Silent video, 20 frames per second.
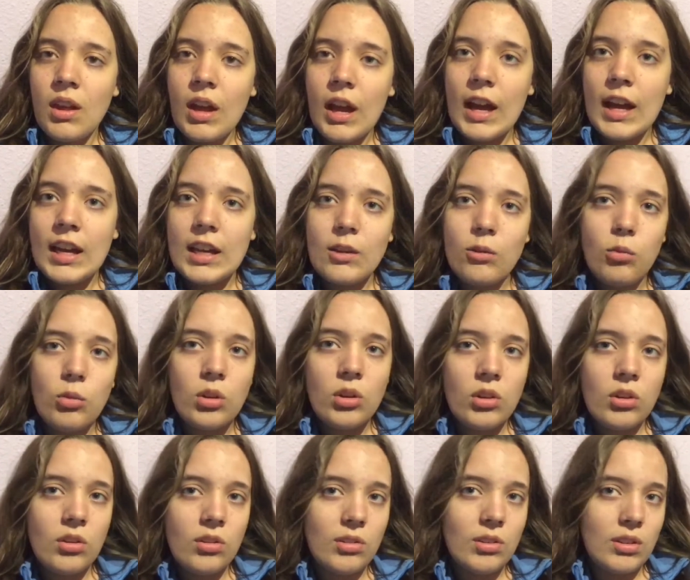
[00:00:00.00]
I
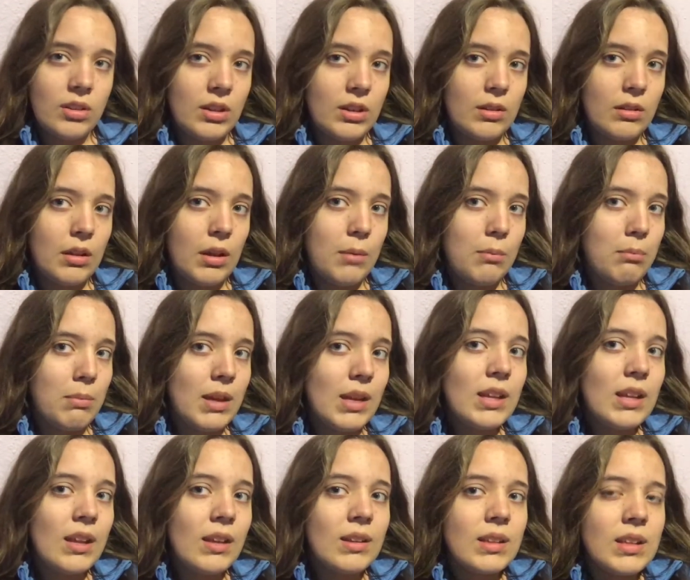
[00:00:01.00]
will
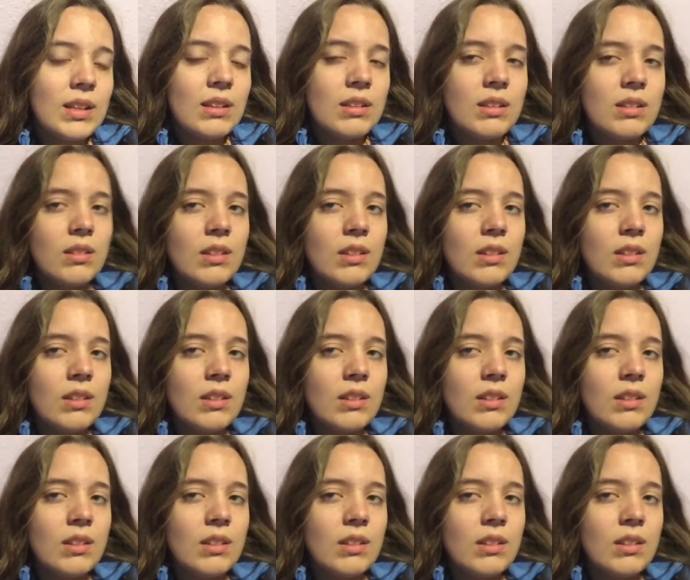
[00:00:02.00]
immediately